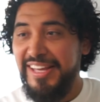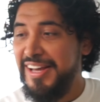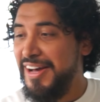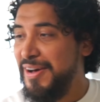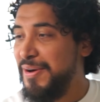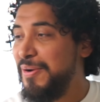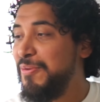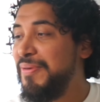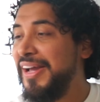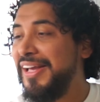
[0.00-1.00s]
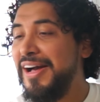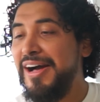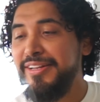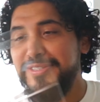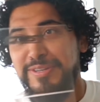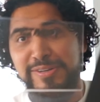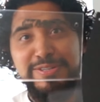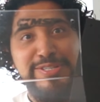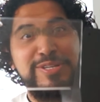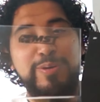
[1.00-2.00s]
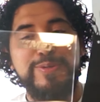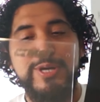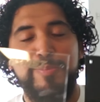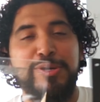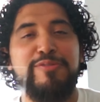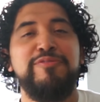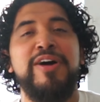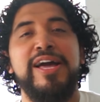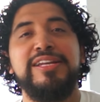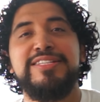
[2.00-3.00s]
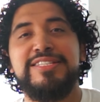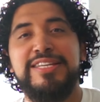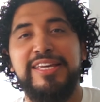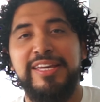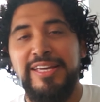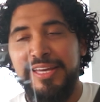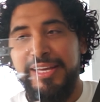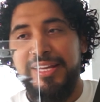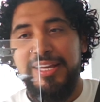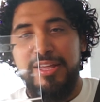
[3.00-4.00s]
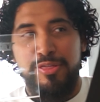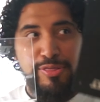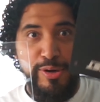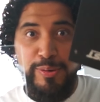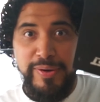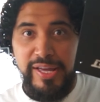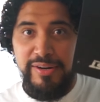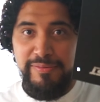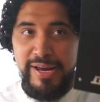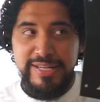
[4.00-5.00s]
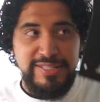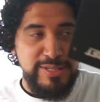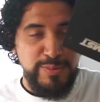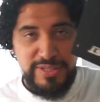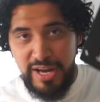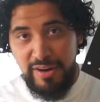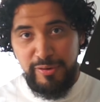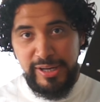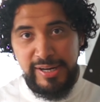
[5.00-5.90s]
Oh my God, this is gonna look so dope. You can finally see through it, right? Because this one's covering it